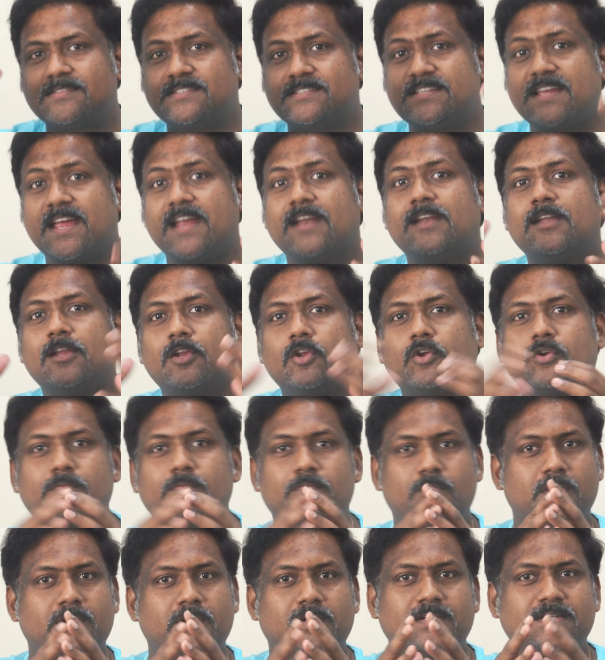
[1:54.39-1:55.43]
standalone
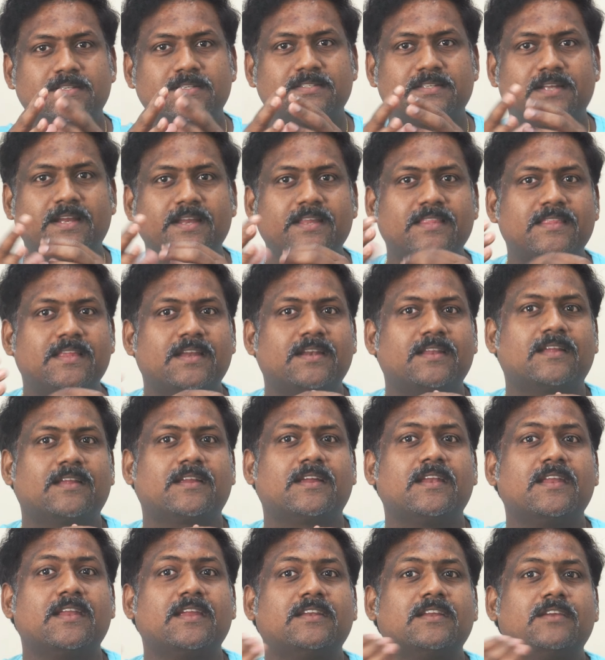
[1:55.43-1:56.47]
monitors right that are
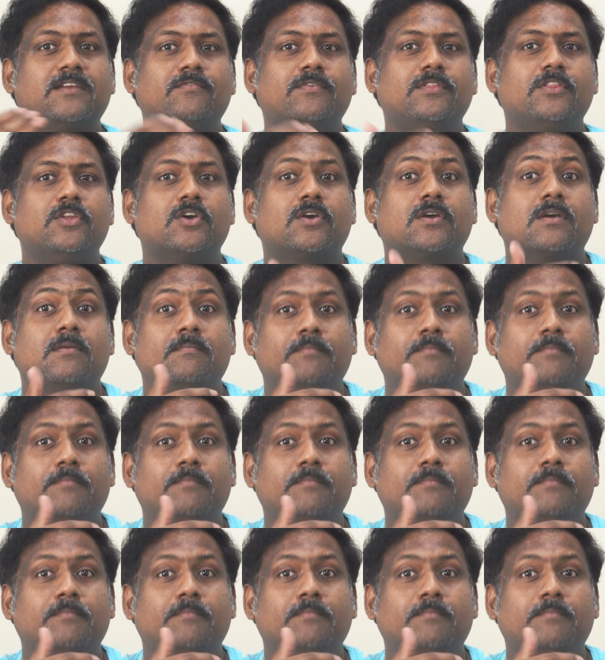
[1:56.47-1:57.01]
connected with your